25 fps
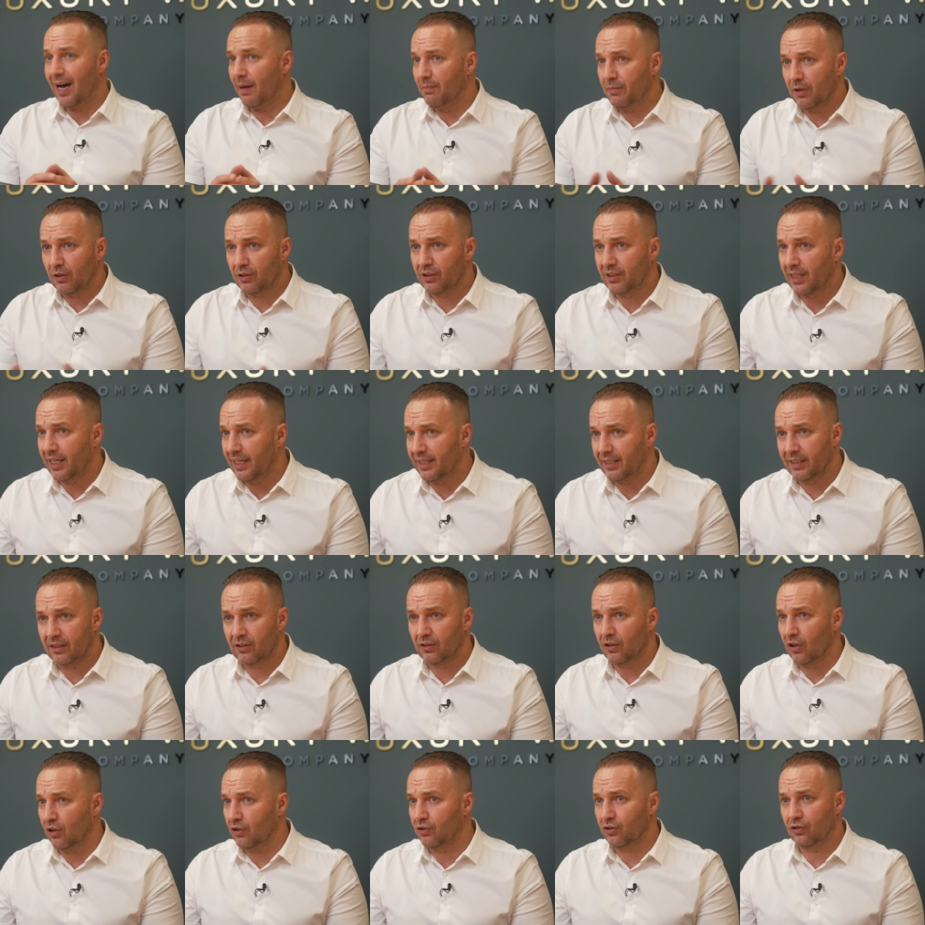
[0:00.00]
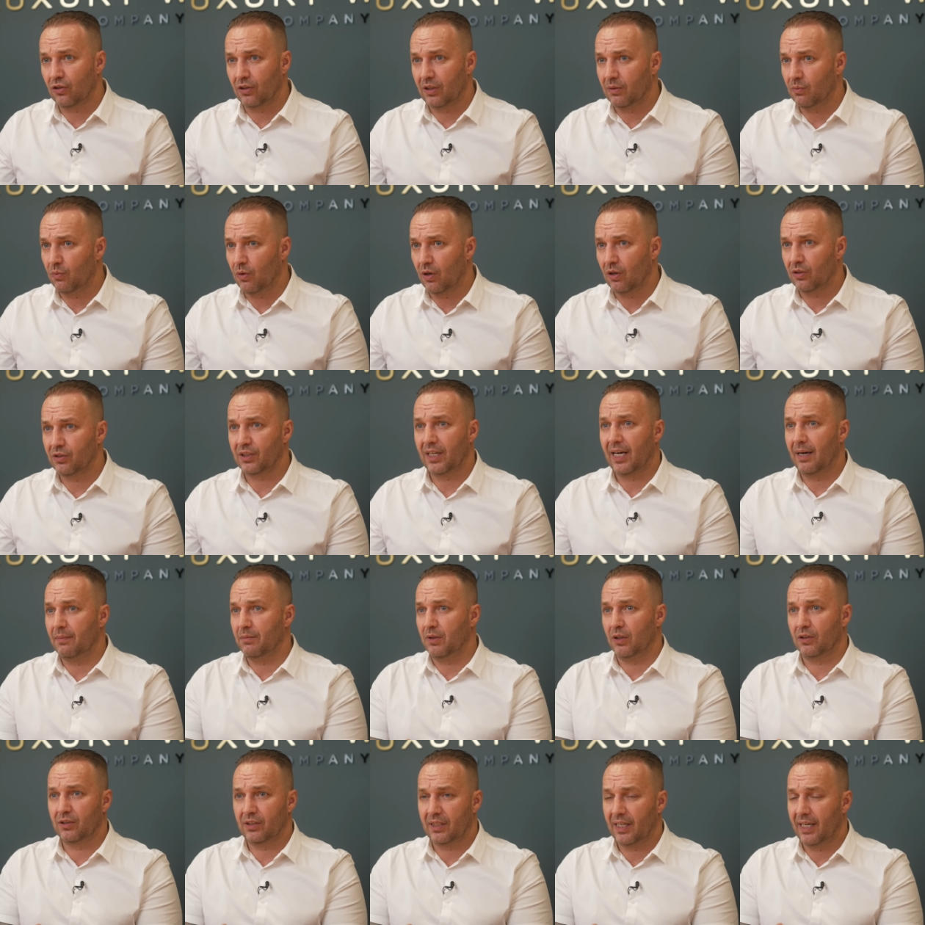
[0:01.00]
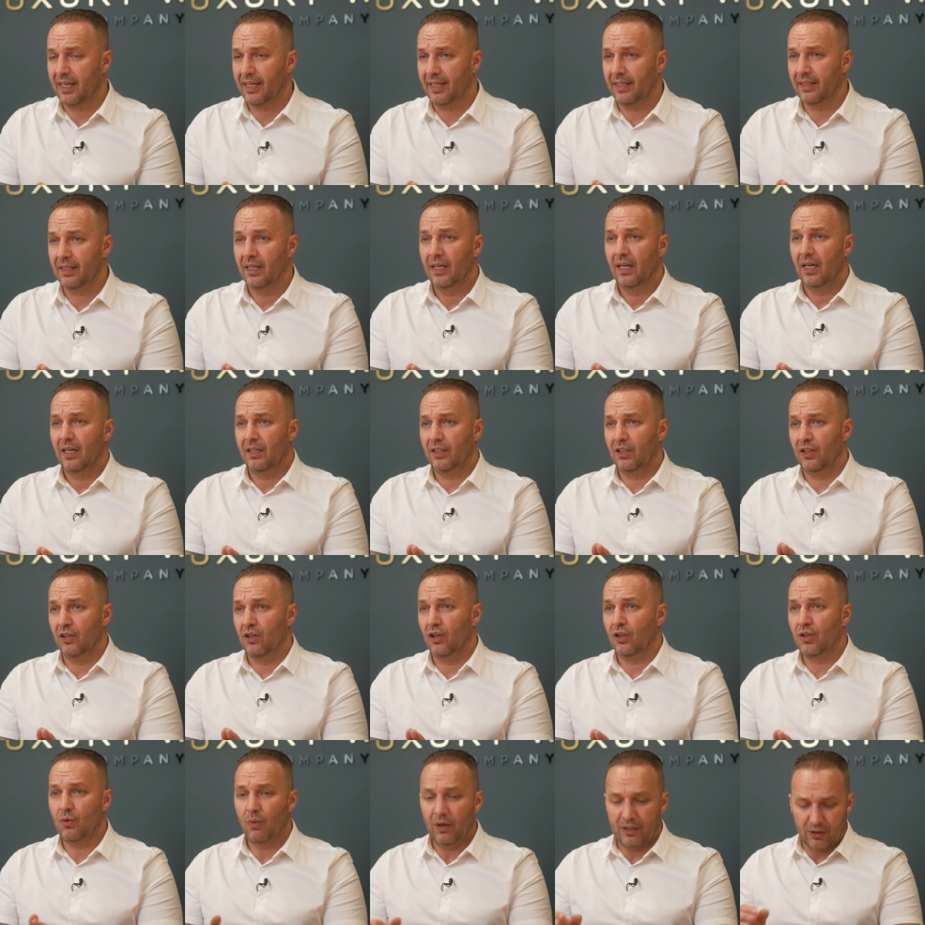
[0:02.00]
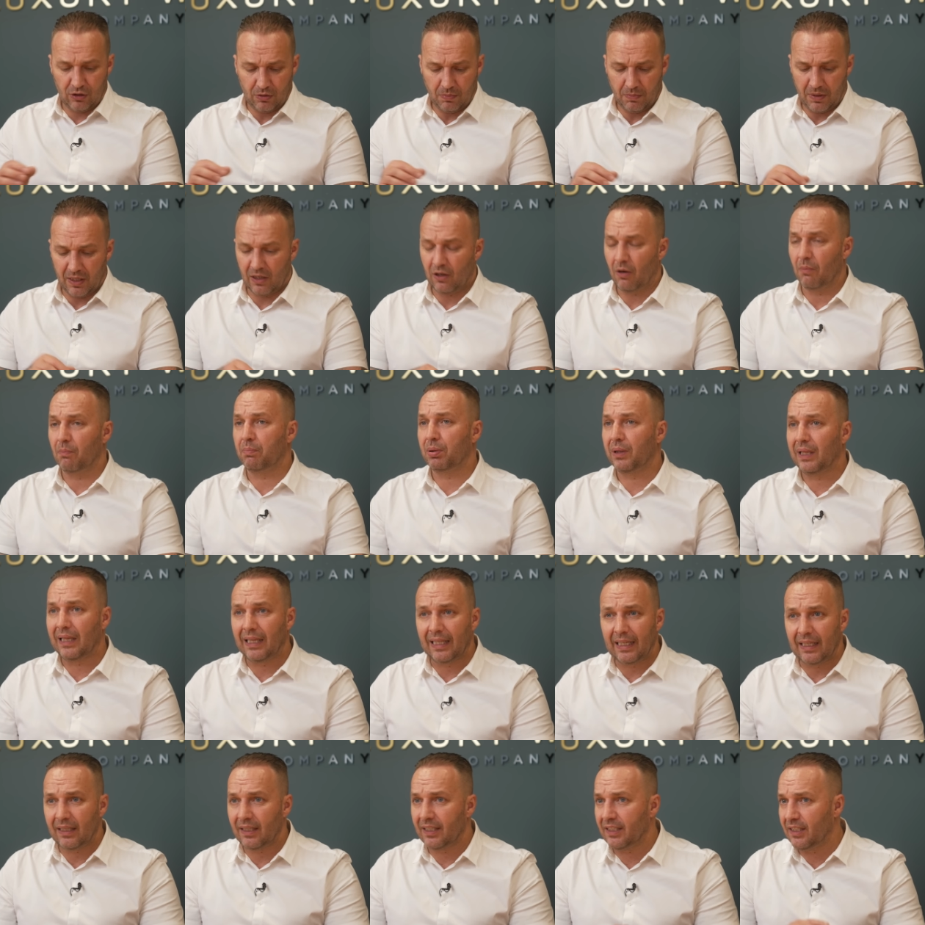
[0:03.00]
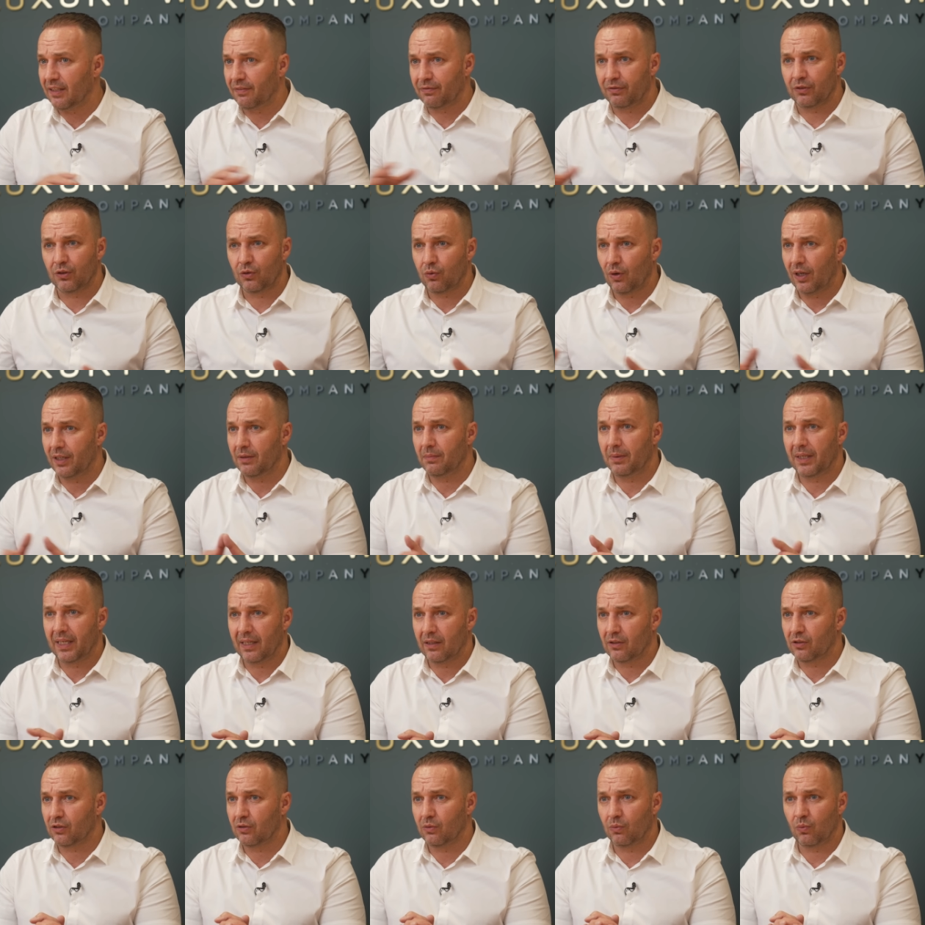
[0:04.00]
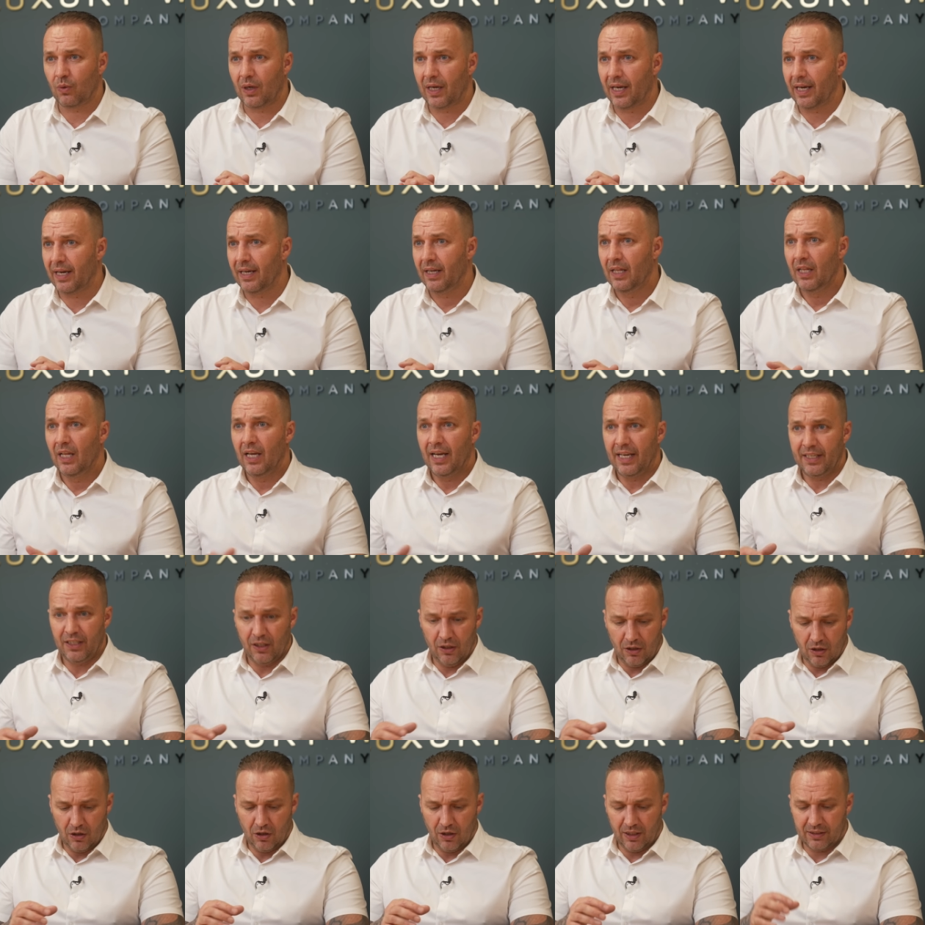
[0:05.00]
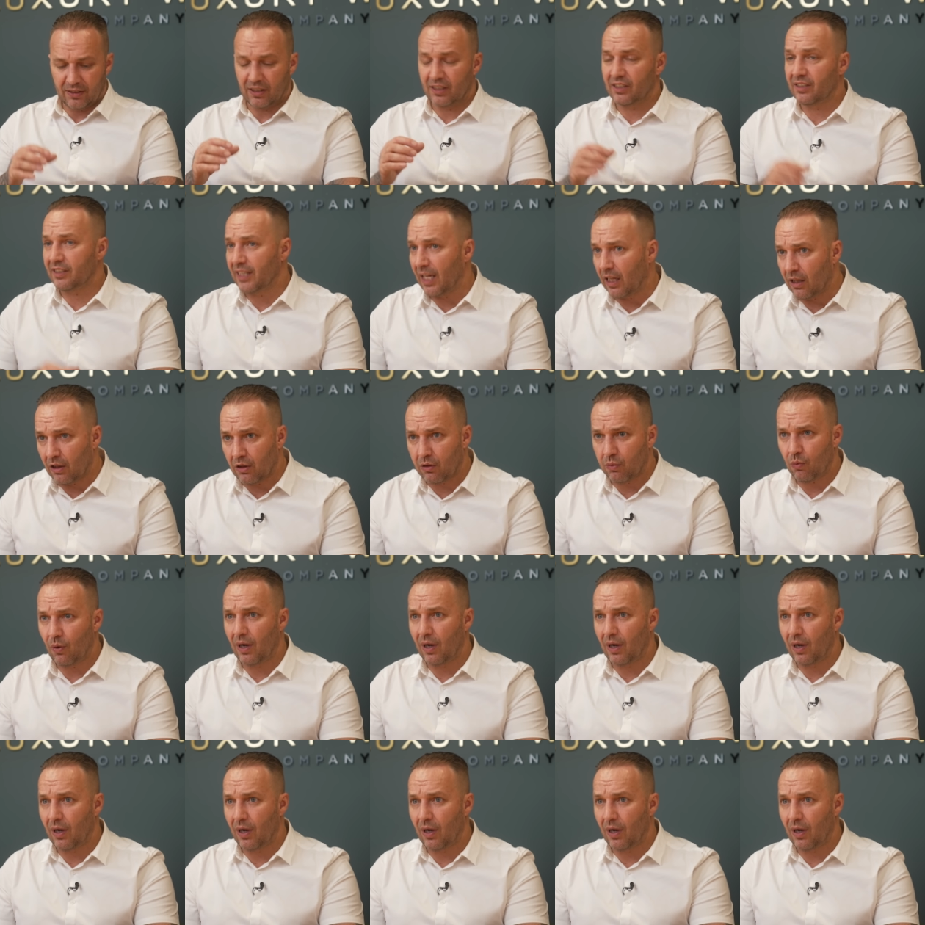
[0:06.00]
I'm not saying it's not a stunning watch. I'm not saying, you know, you went something completely different to what anybody else will wear. You know, it's a stealth